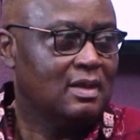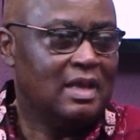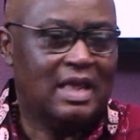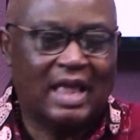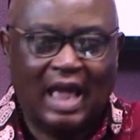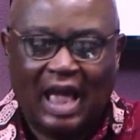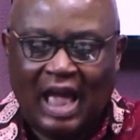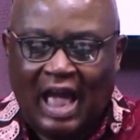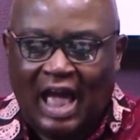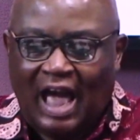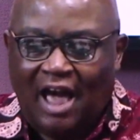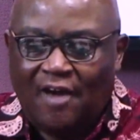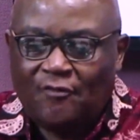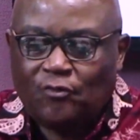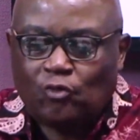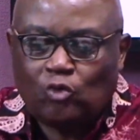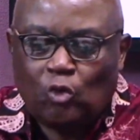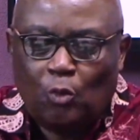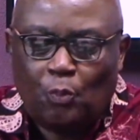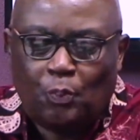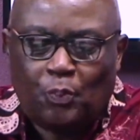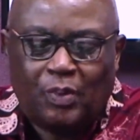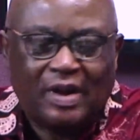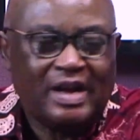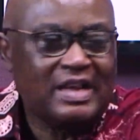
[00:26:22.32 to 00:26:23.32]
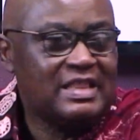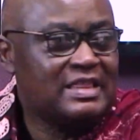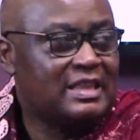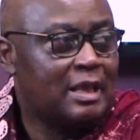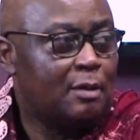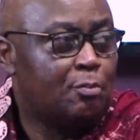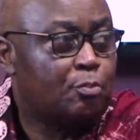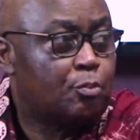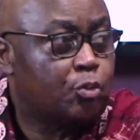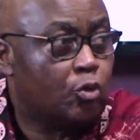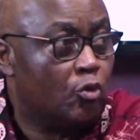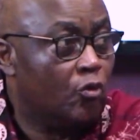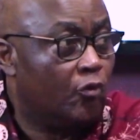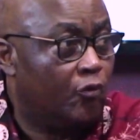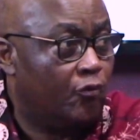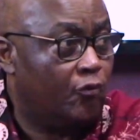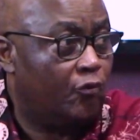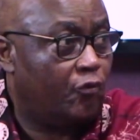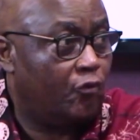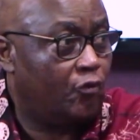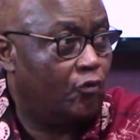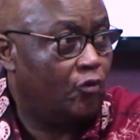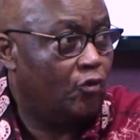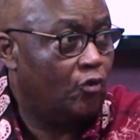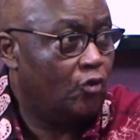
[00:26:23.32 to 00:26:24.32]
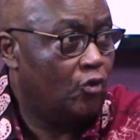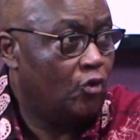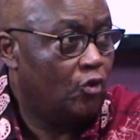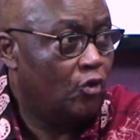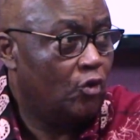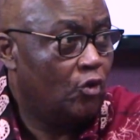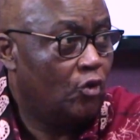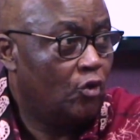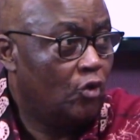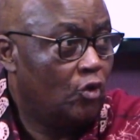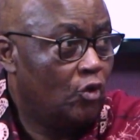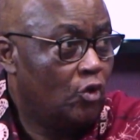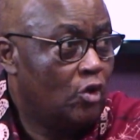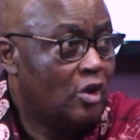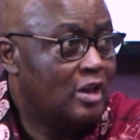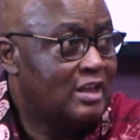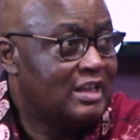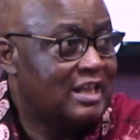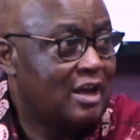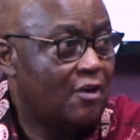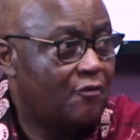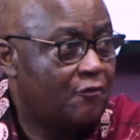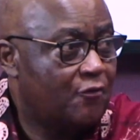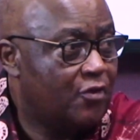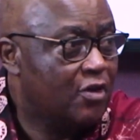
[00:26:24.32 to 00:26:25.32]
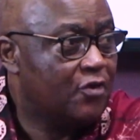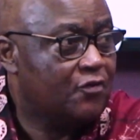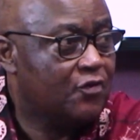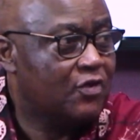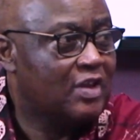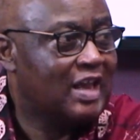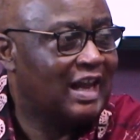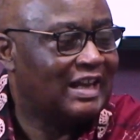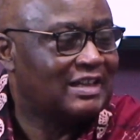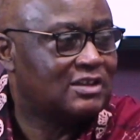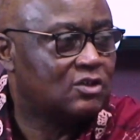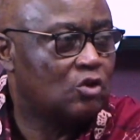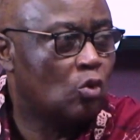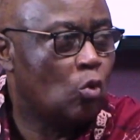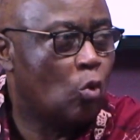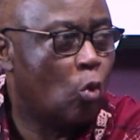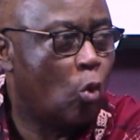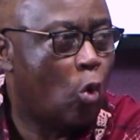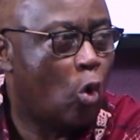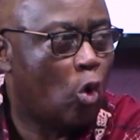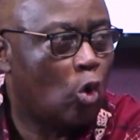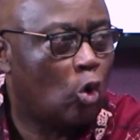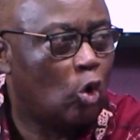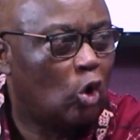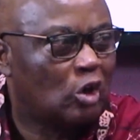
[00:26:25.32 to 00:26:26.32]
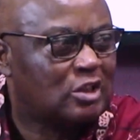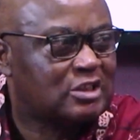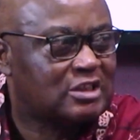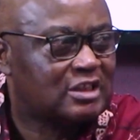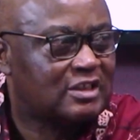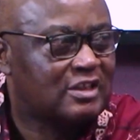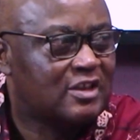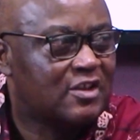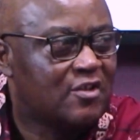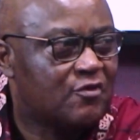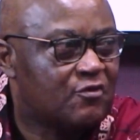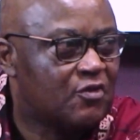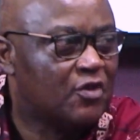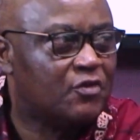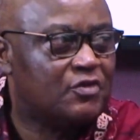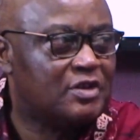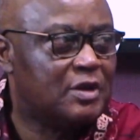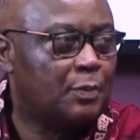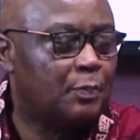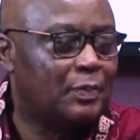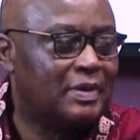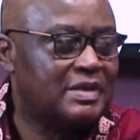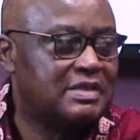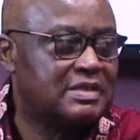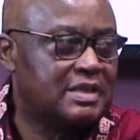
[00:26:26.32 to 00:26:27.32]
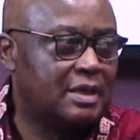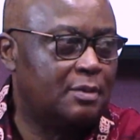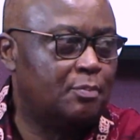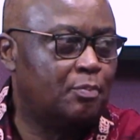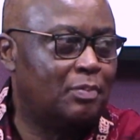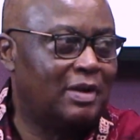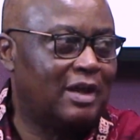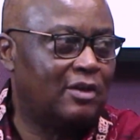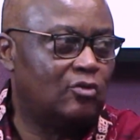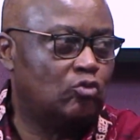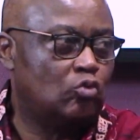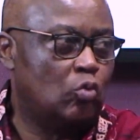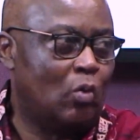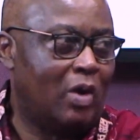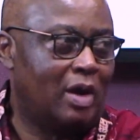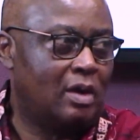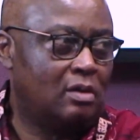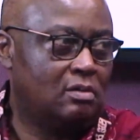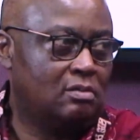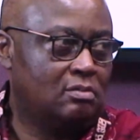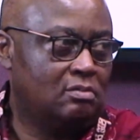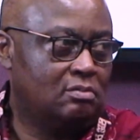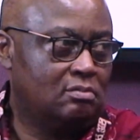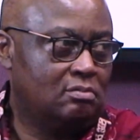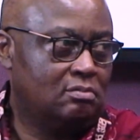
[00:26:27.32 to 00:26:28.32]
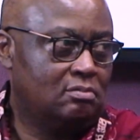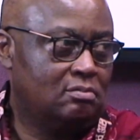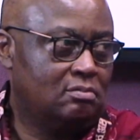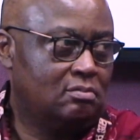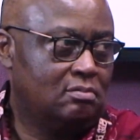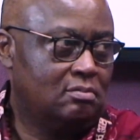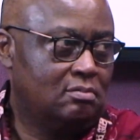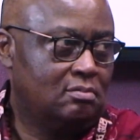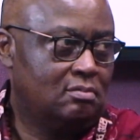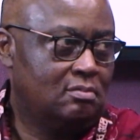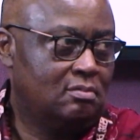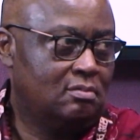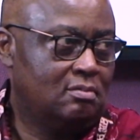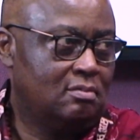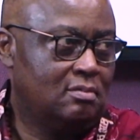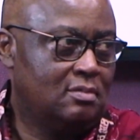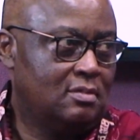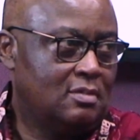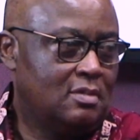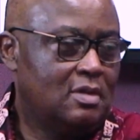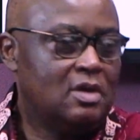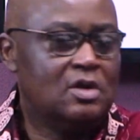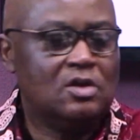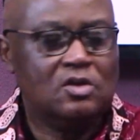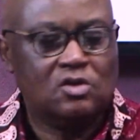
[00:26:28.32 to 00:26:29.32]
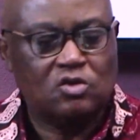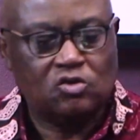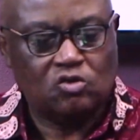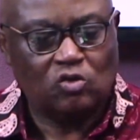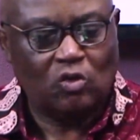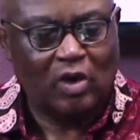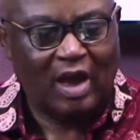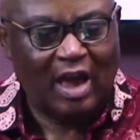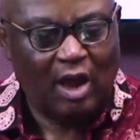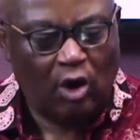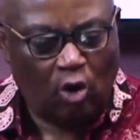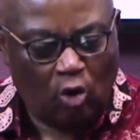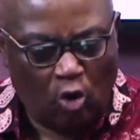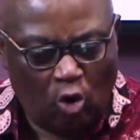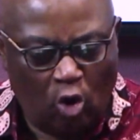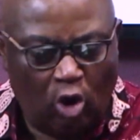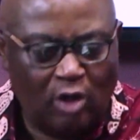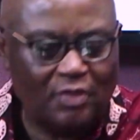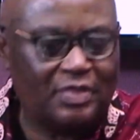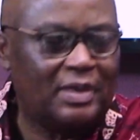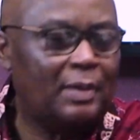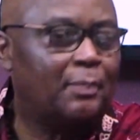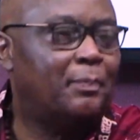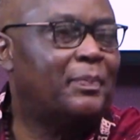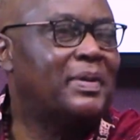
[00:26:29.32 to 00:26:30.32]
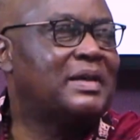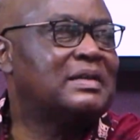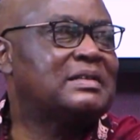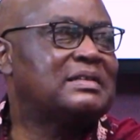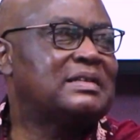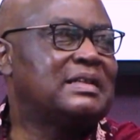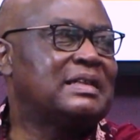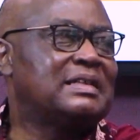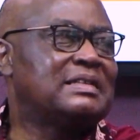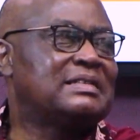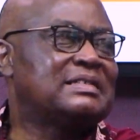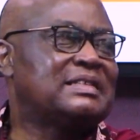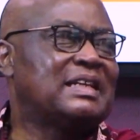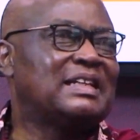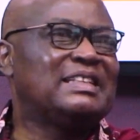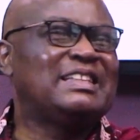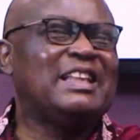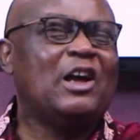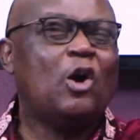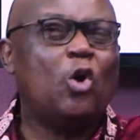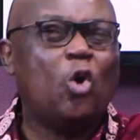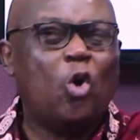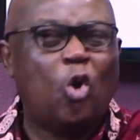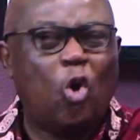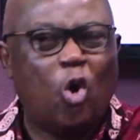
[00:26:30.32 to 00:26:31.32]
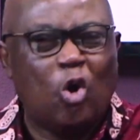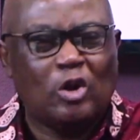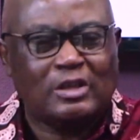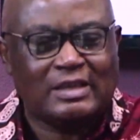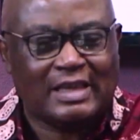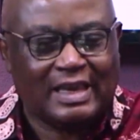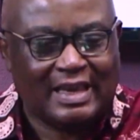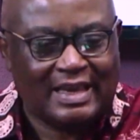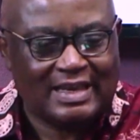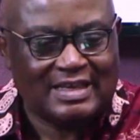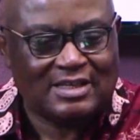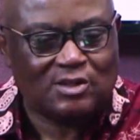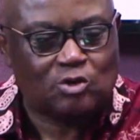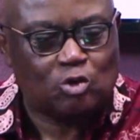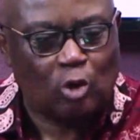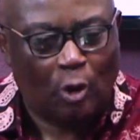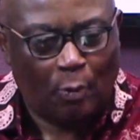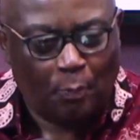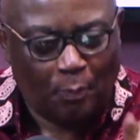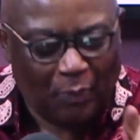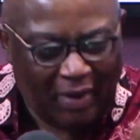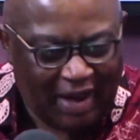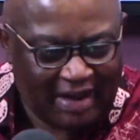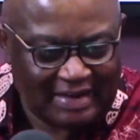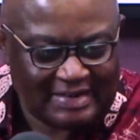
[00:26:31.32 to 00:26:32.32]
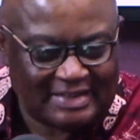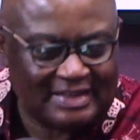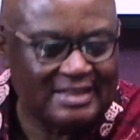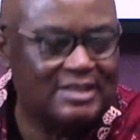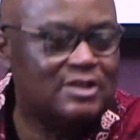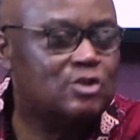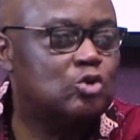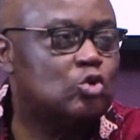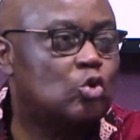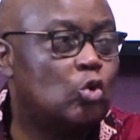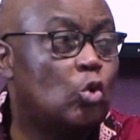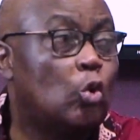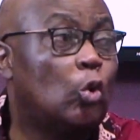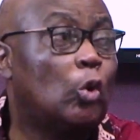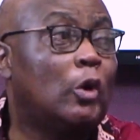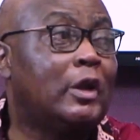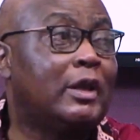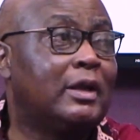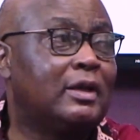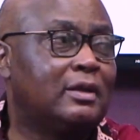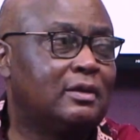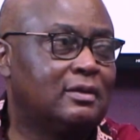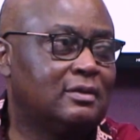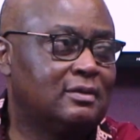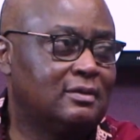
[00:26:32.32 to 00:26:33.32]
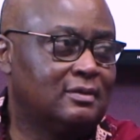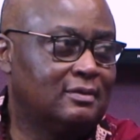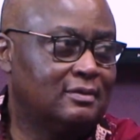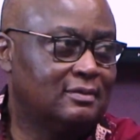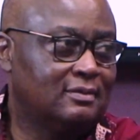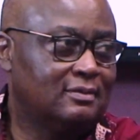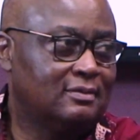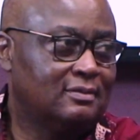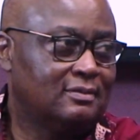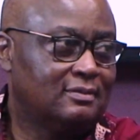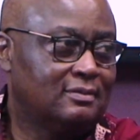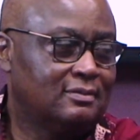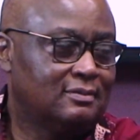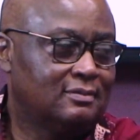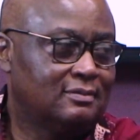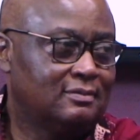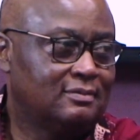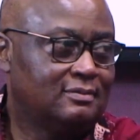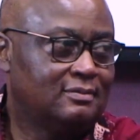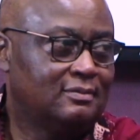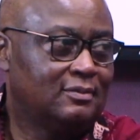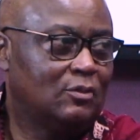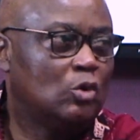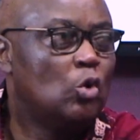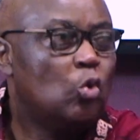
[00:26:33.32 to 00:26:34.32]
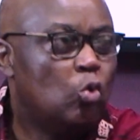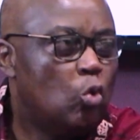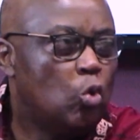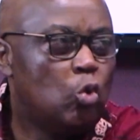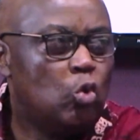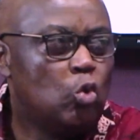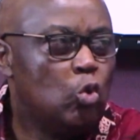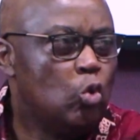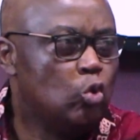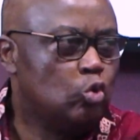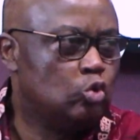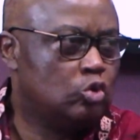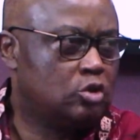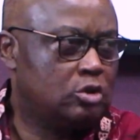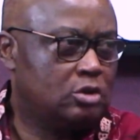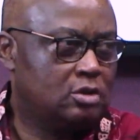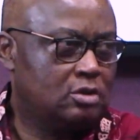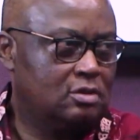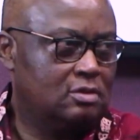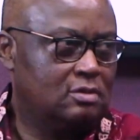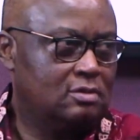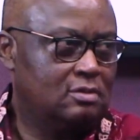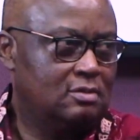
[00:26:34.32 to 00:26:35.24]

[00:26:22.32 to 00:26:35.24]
I have to bring the proof that Fifi hasn't gotten 50% plus one. So I called the person and said, the court case your party is going, you will lose.